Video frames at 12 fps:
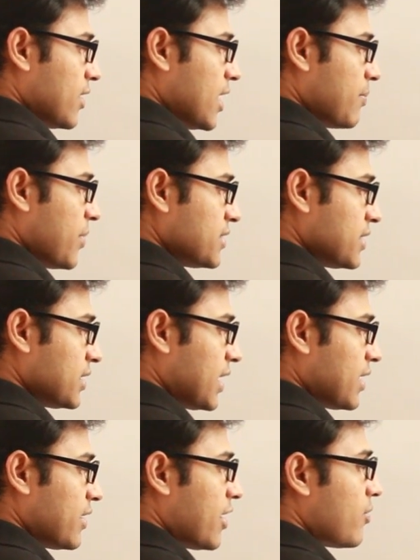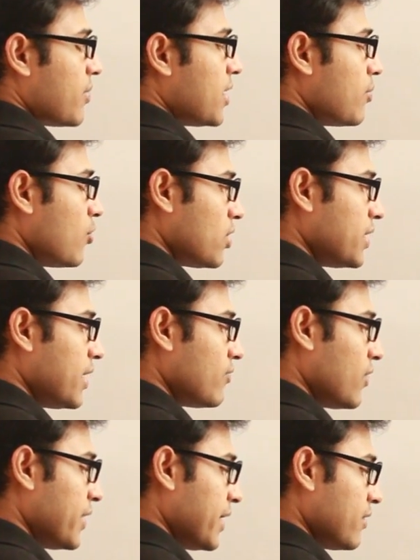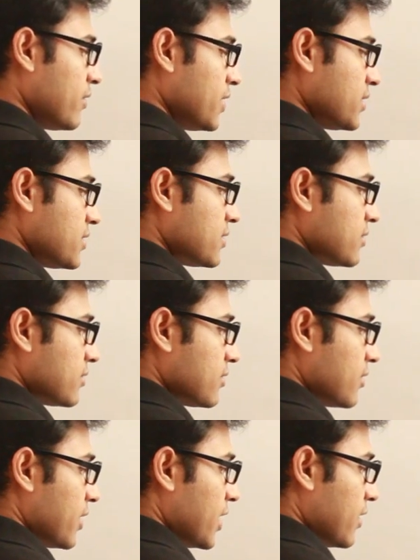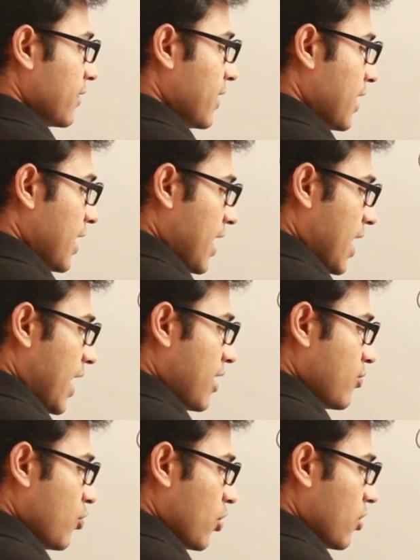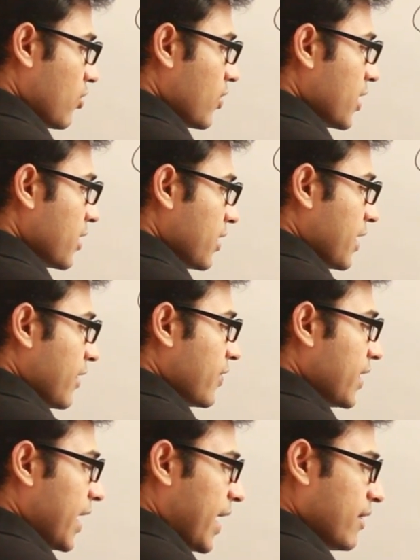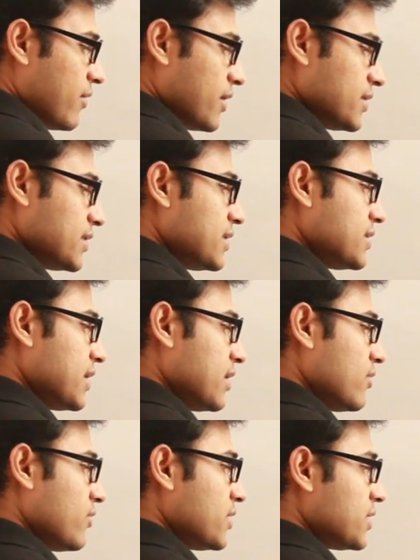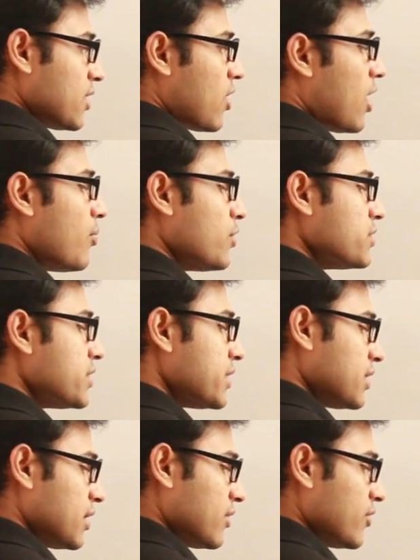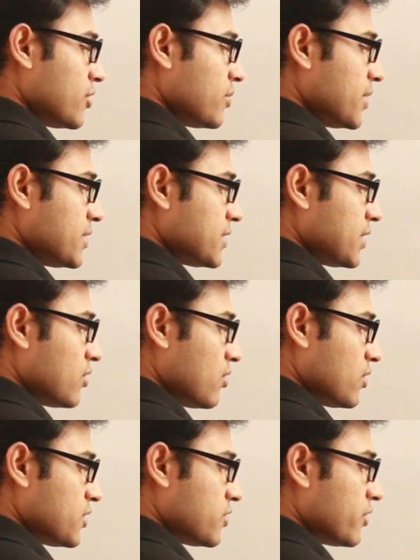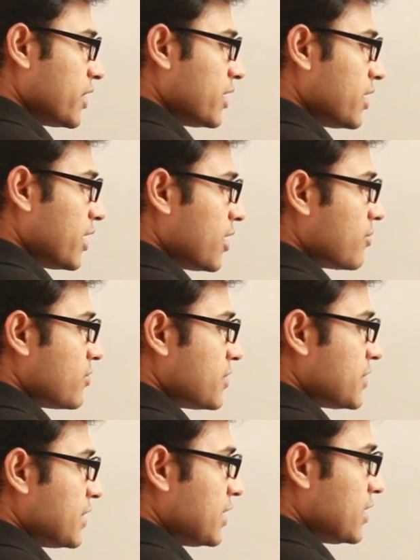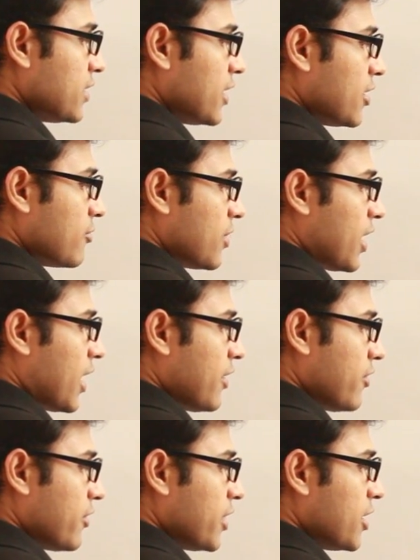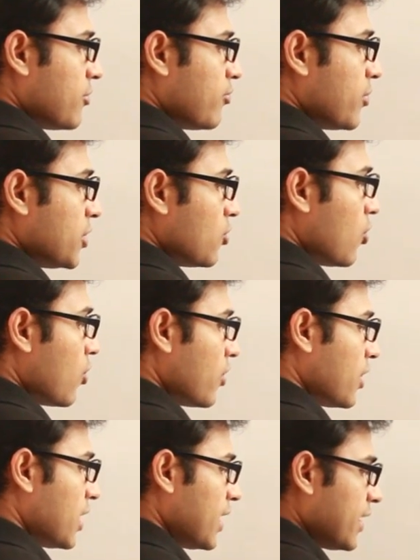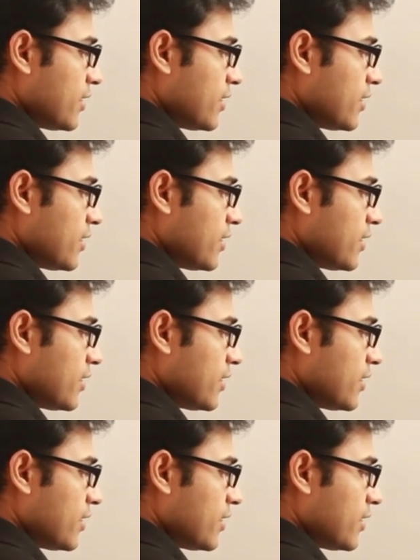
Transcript: a person can have more than one address, right? And moreover, the address itself is a composite, which means, you know, street name, city name, country, pin code.